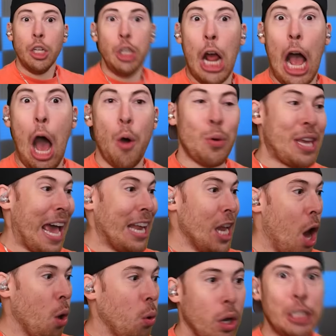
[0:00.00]
No,
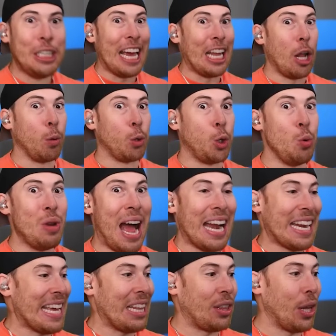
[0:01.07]
yellow. Yellow, do
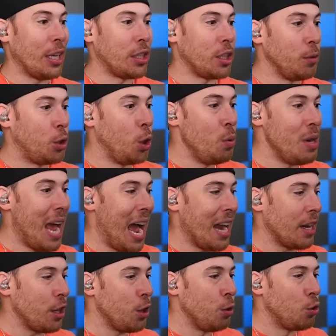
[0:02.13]
not eat this. Do not.
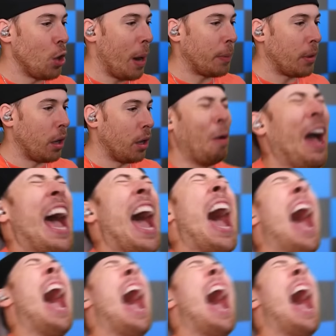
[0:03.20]
You dropped the...